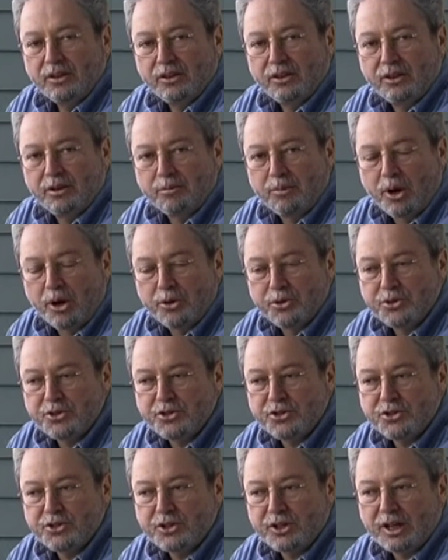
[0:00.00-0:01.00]
The
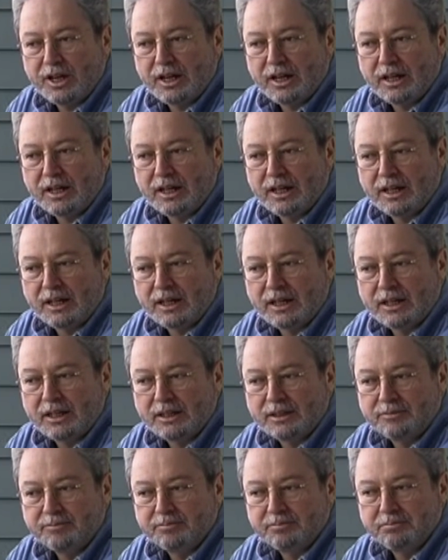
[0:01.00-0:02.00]
most
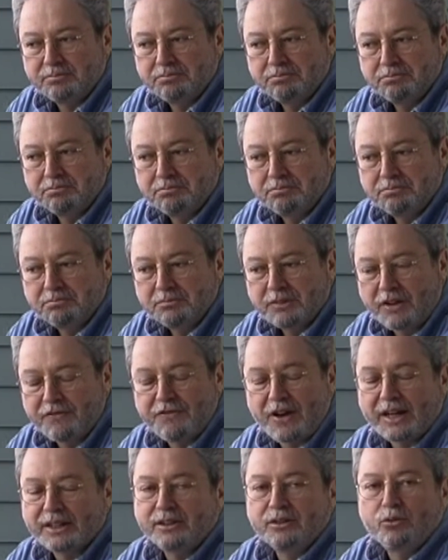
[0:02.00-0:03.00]
um,
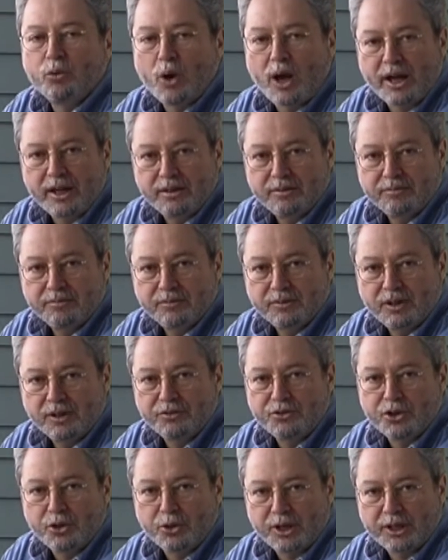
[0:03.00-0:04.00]
effective way
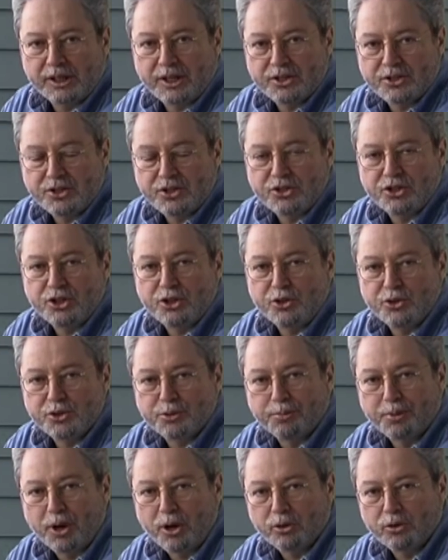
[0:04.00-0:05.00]
of doing this is to
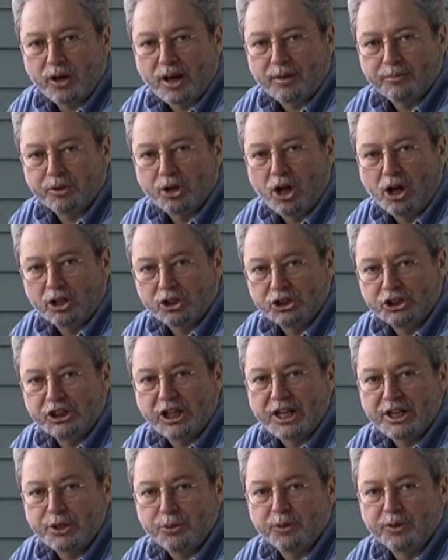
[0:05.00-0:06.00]
use a program called
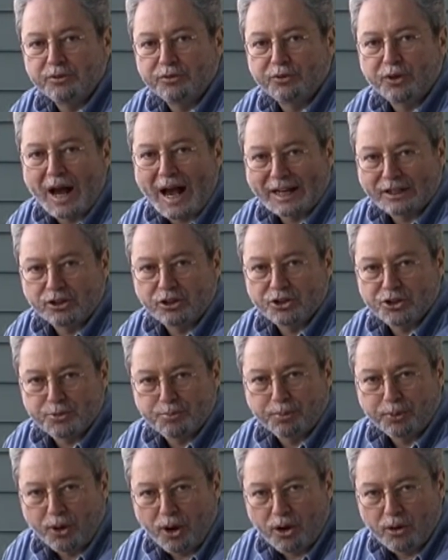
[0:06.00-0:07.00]
Genuine
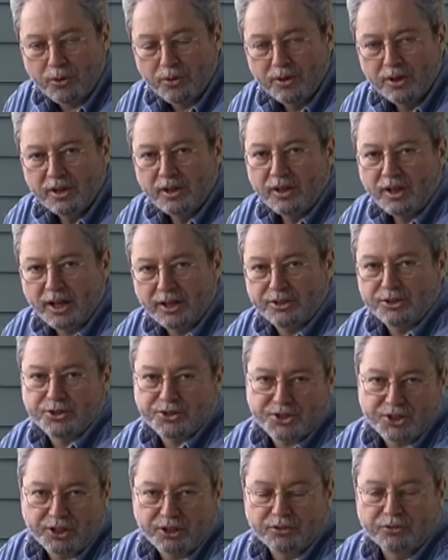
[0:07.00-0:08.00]
Fractals Pro, and
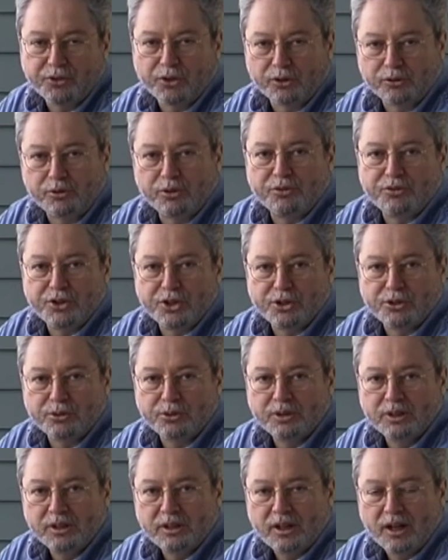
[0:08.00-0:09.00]
you'll see a full
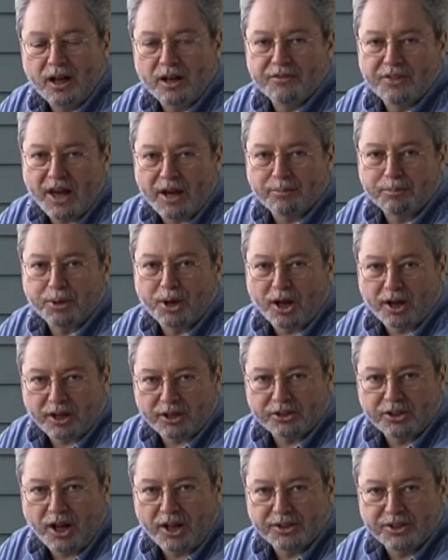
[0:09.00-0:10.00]
review of that
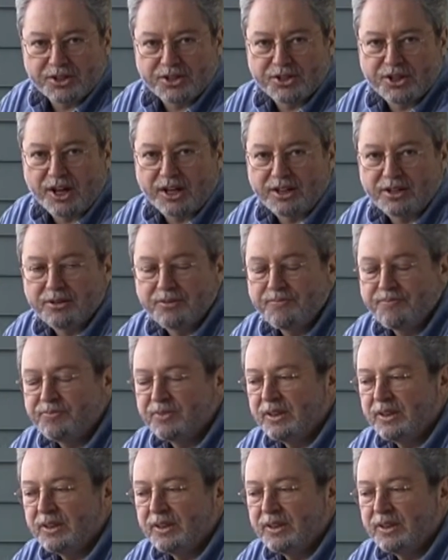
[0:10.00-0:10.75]
product on the site.